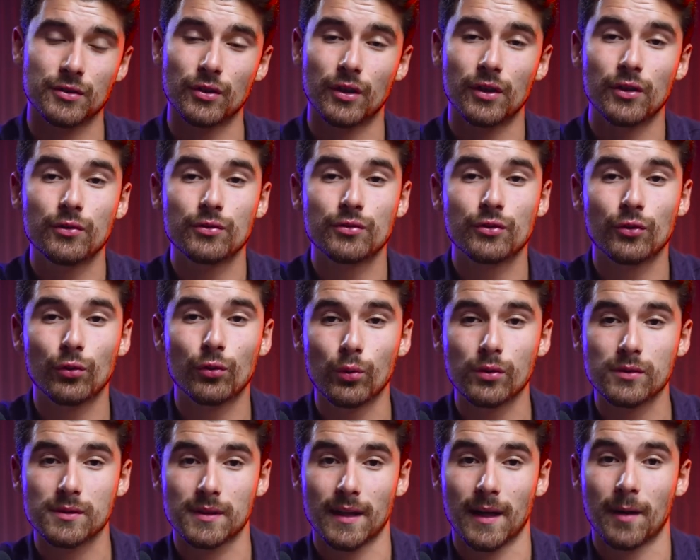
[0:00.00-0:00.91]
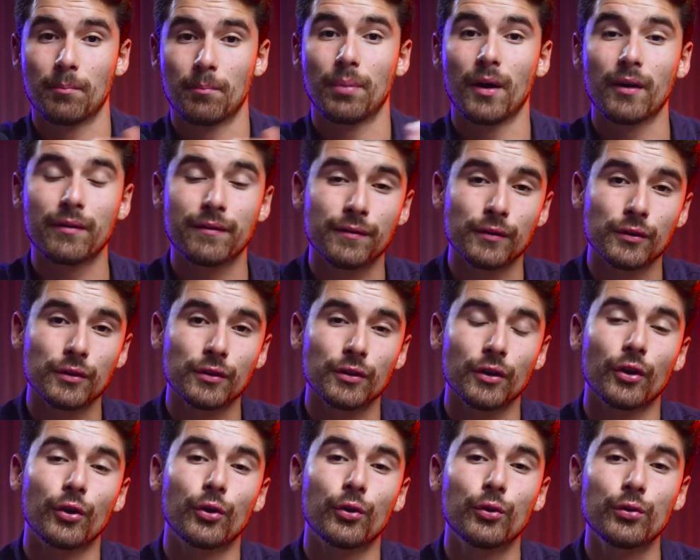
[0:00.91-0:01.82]
You can use tools like
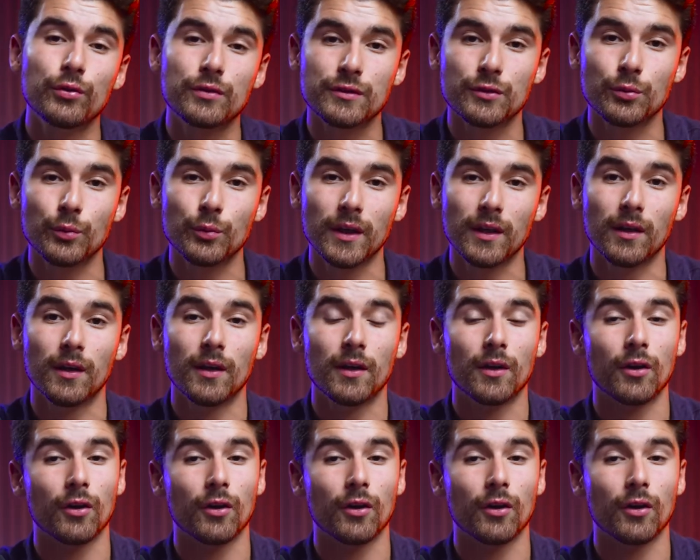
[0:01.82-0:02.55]
Buffer, Hootsuite,